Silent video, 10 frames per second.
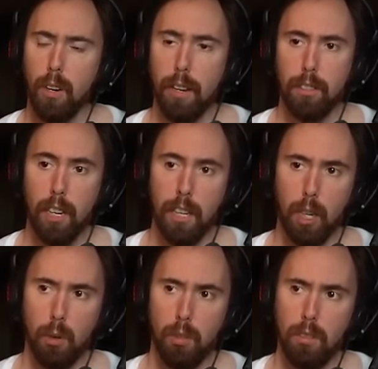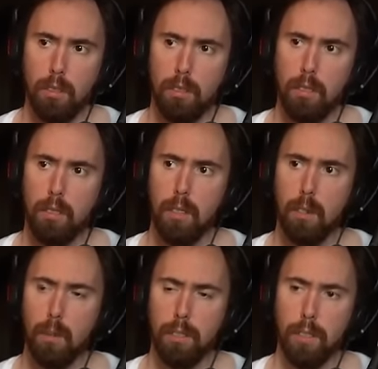Well, that's kind of cool.
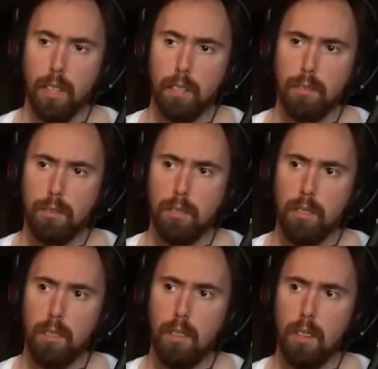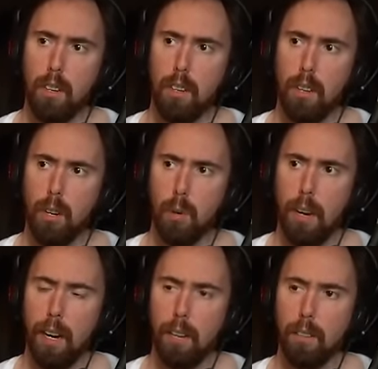What's this? Oh,
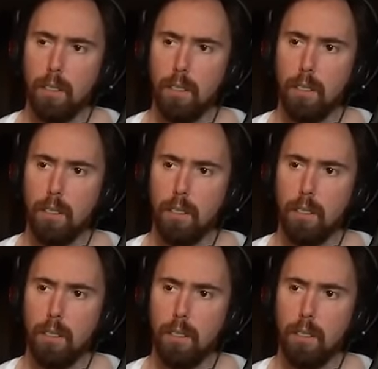wow.